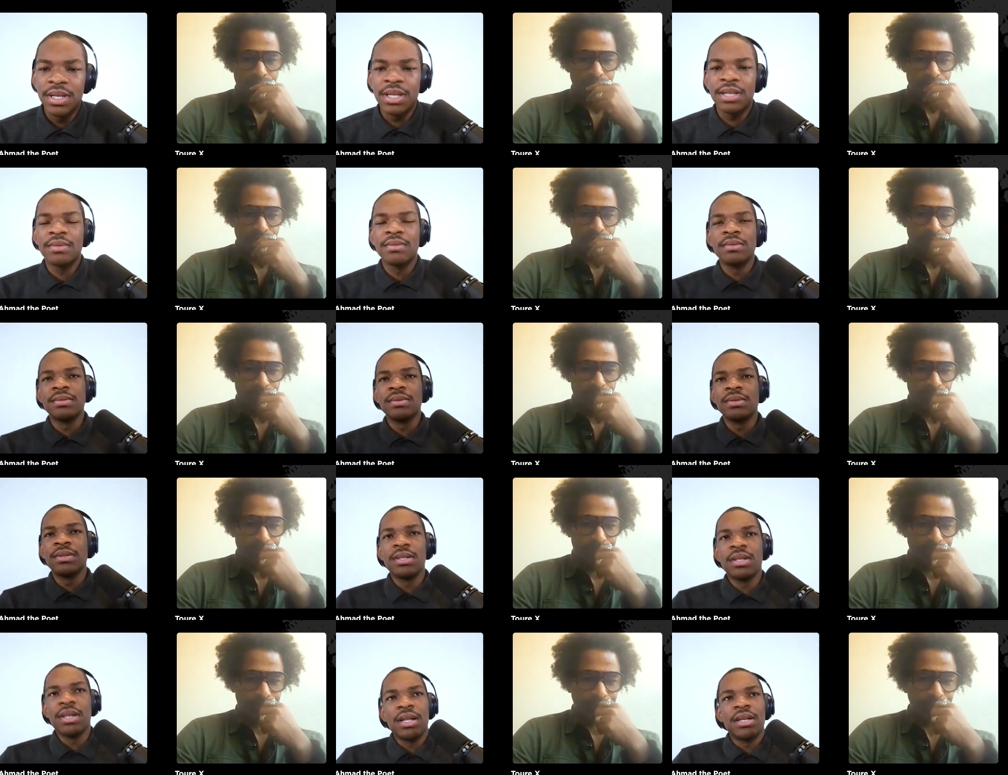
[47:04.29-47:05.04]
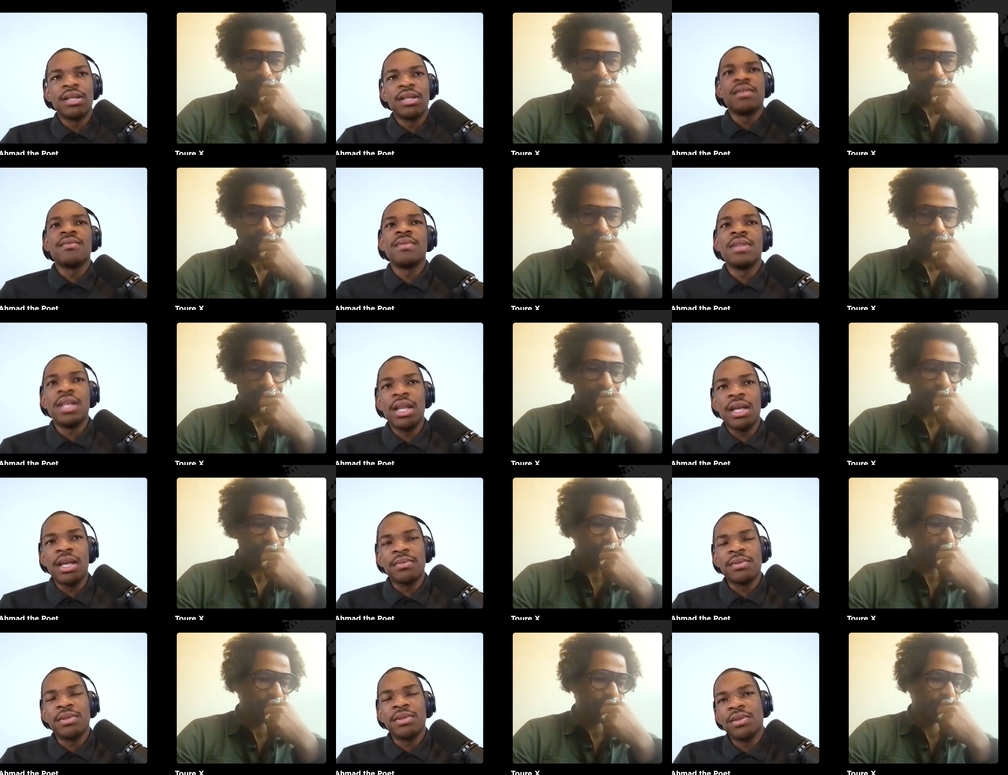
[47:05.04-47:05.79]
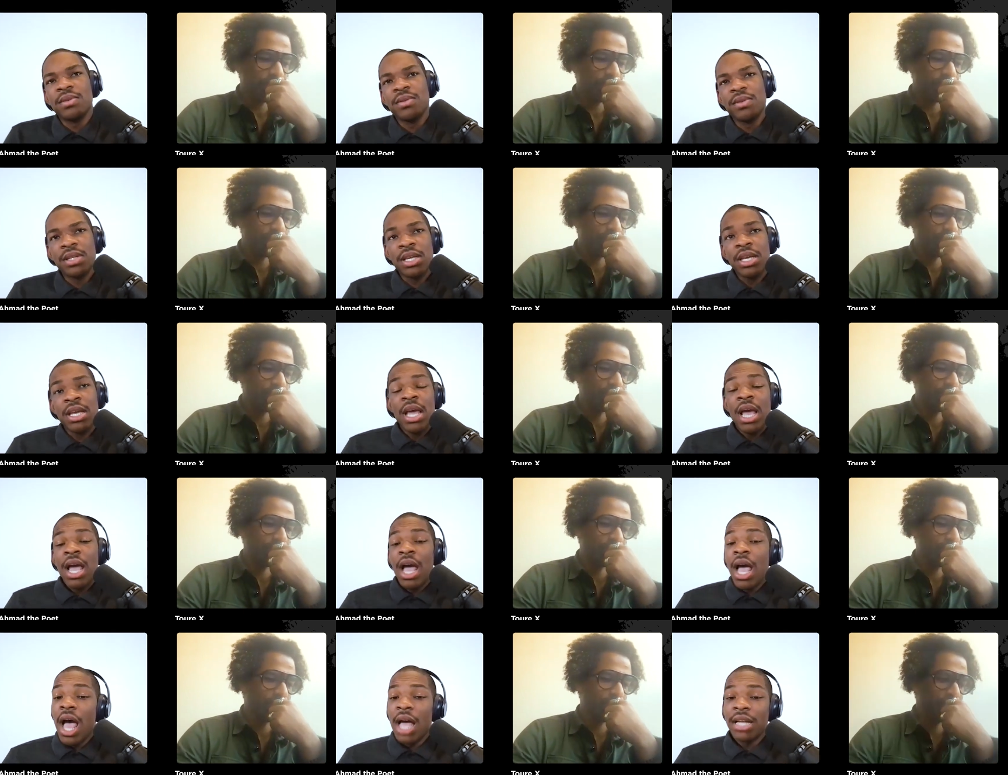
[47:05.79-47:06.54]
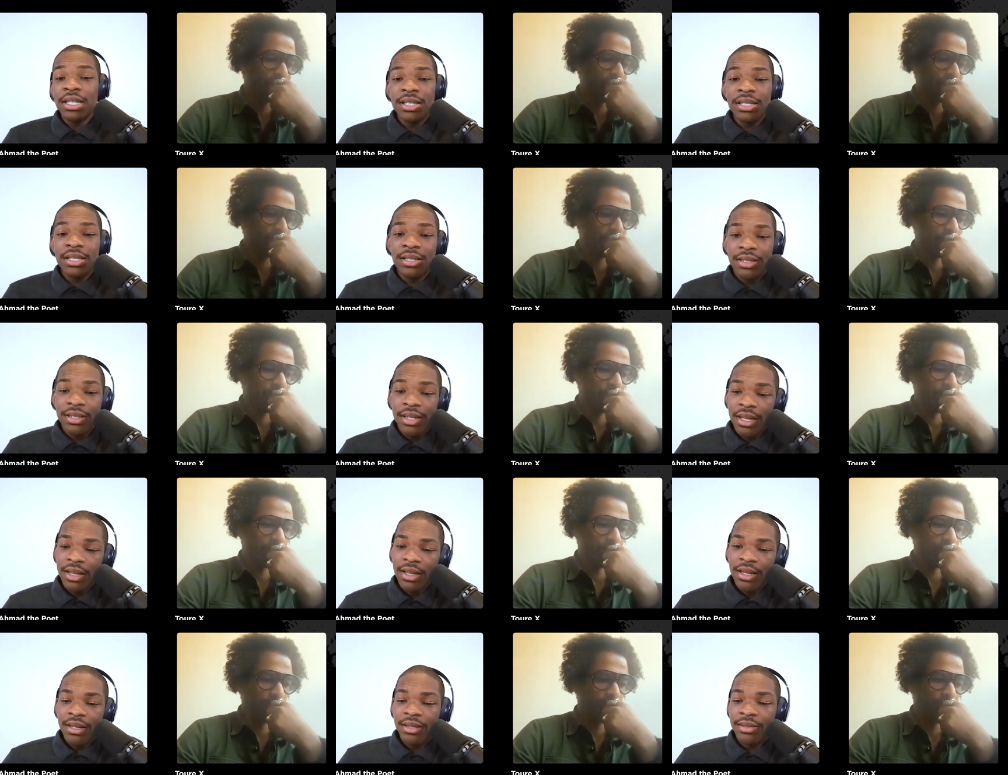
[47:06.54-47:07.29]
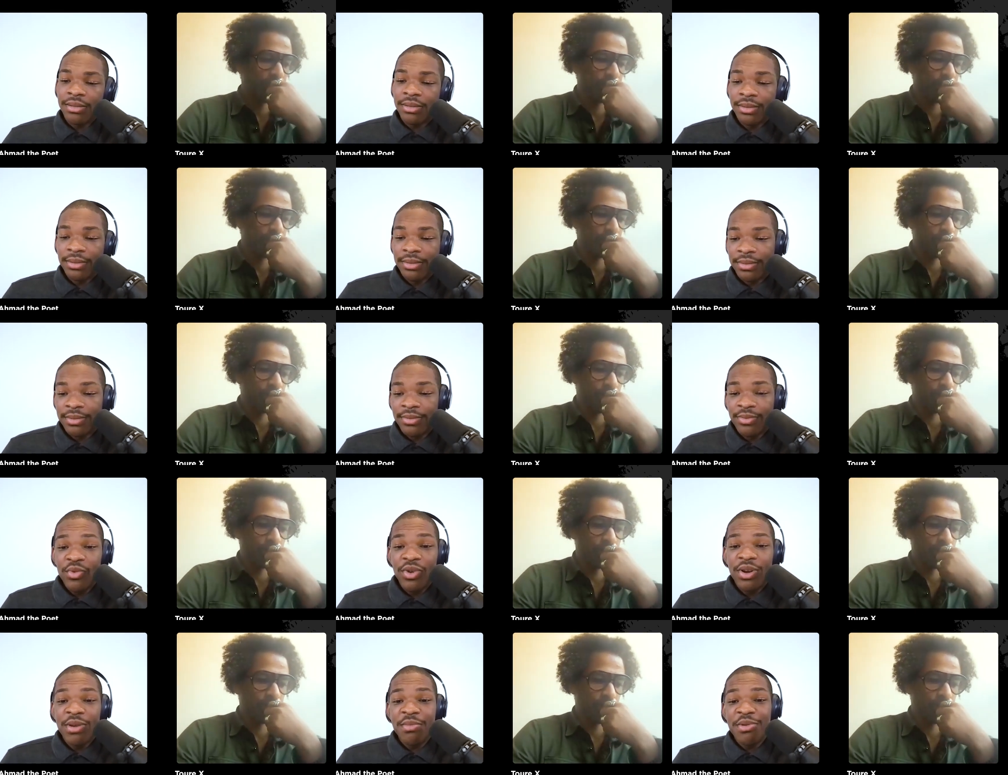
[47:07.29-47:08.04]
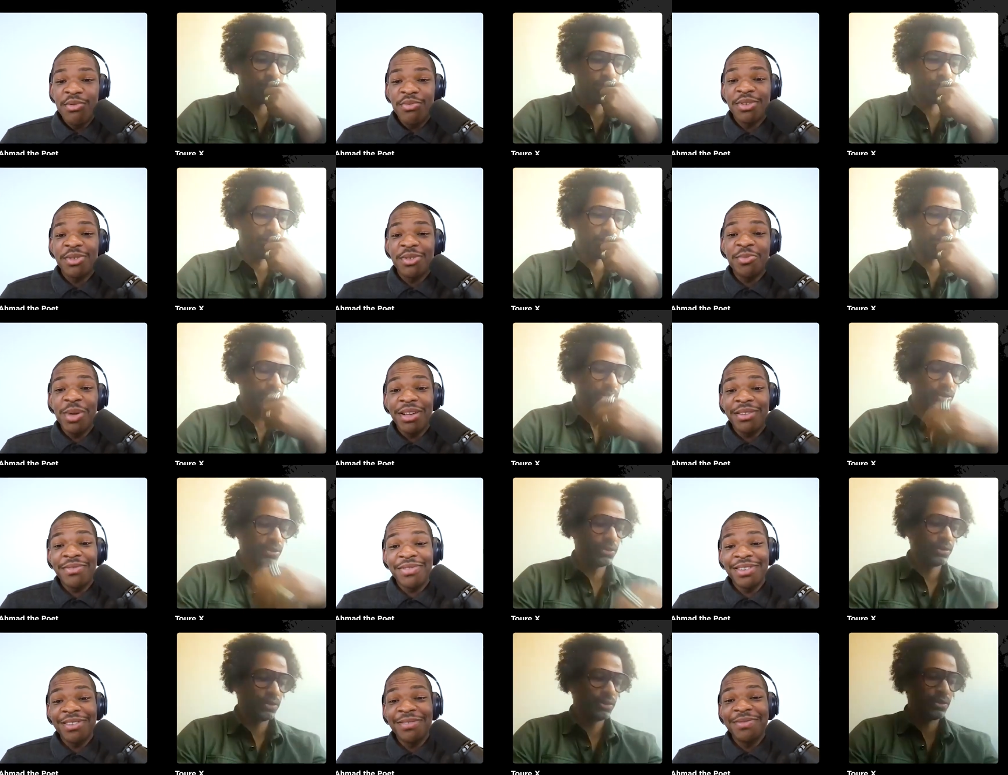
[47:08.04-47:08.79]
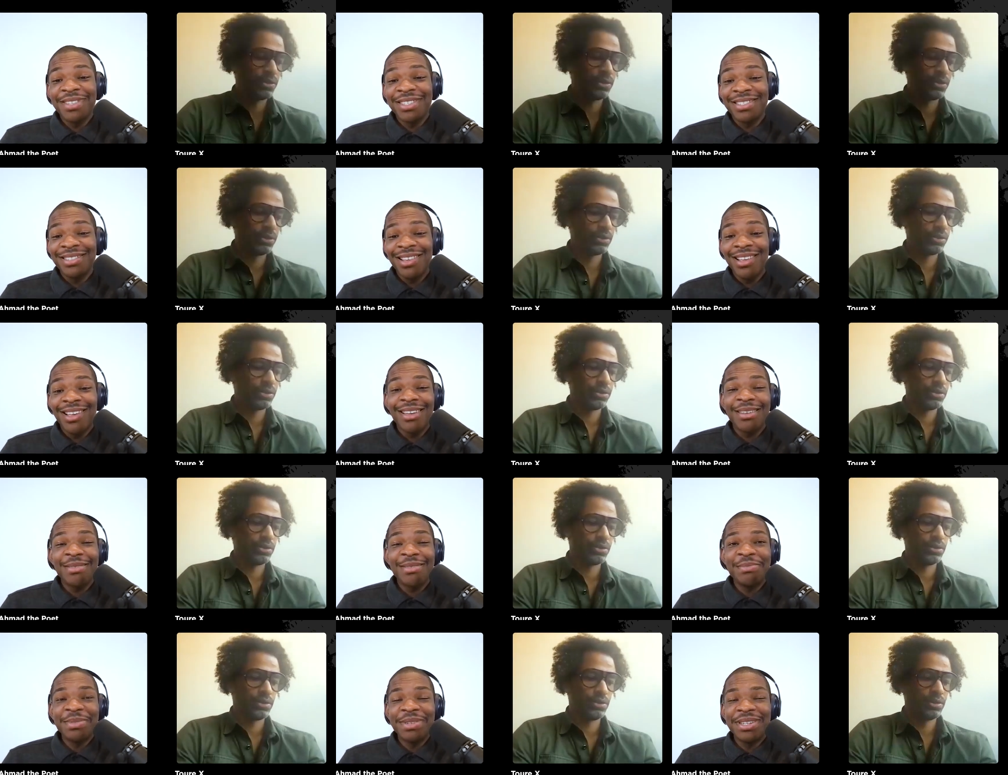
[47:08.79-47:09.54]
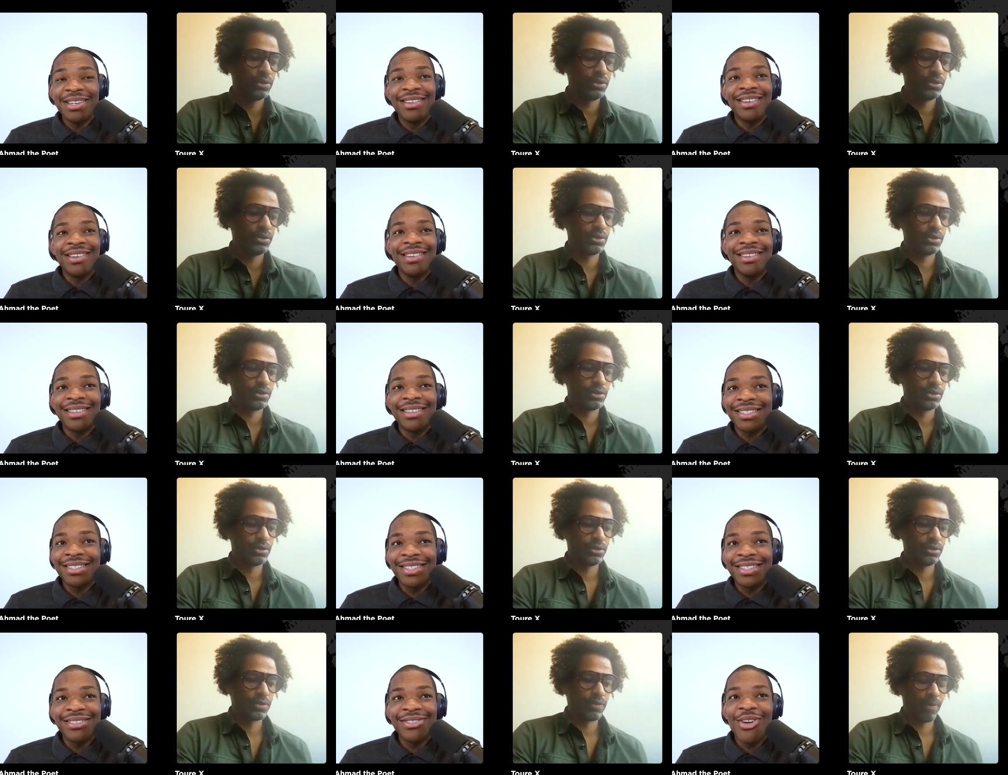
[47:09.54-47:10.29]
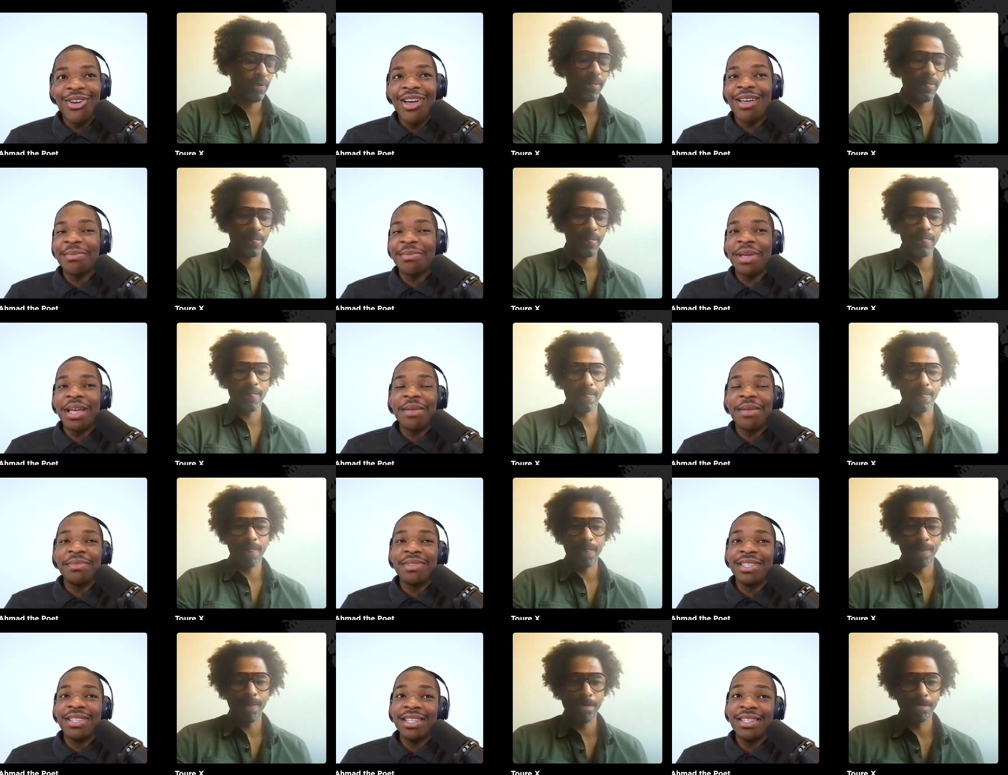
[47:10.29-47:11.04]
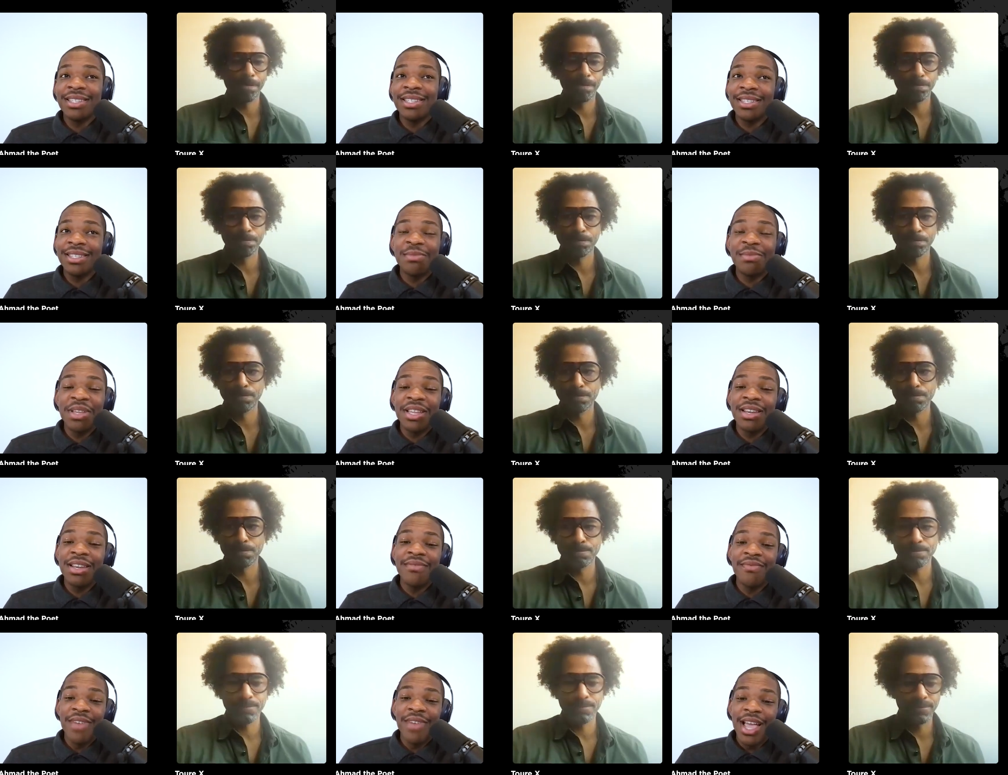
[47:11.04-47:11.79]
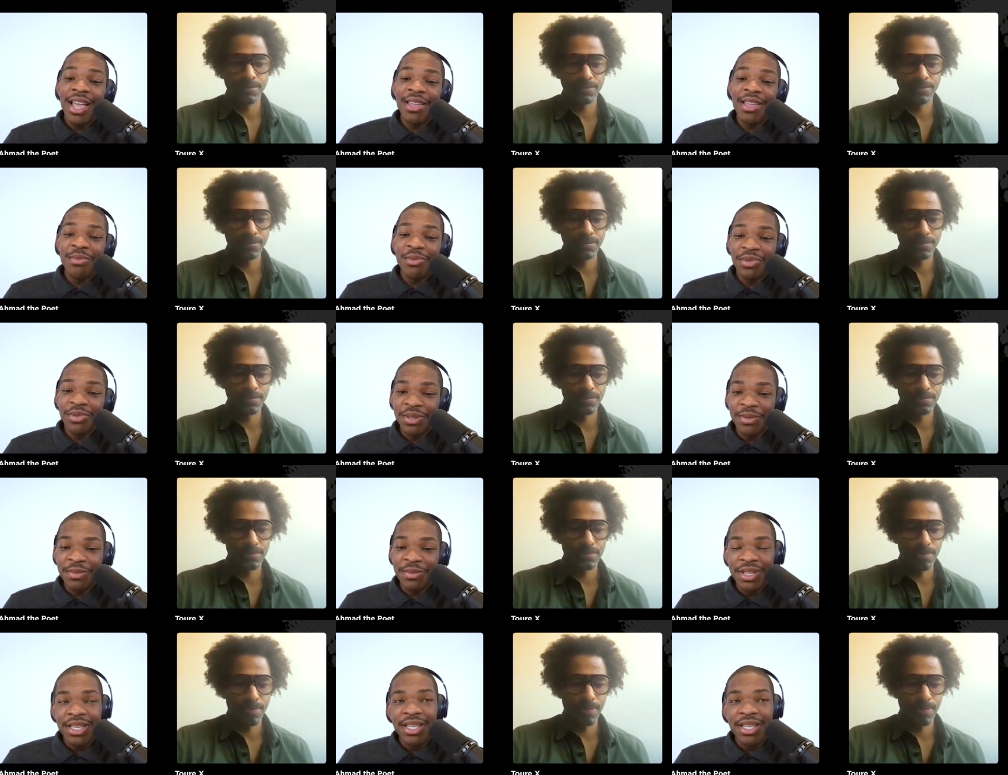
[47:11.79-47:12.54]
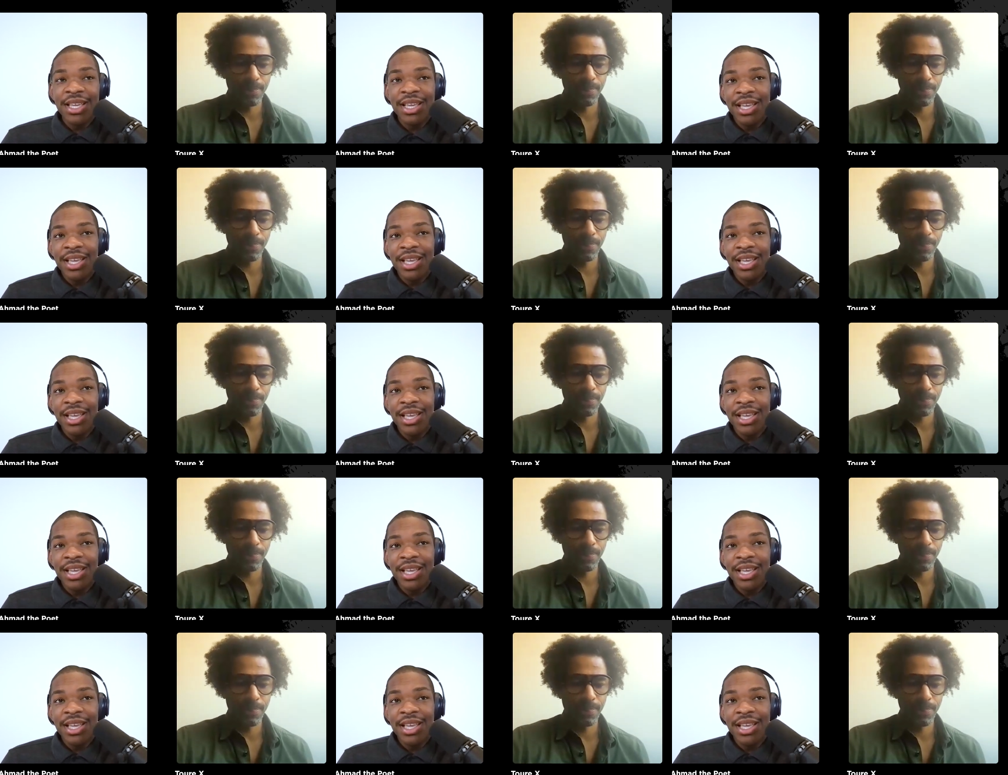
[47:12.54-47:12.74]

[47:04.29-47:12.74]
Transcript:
Speaker 1: that. I love that. Absolutely. I just uh, want to be respectful of the time, but uh, no, I'm, I'm, this has been invaluable to me.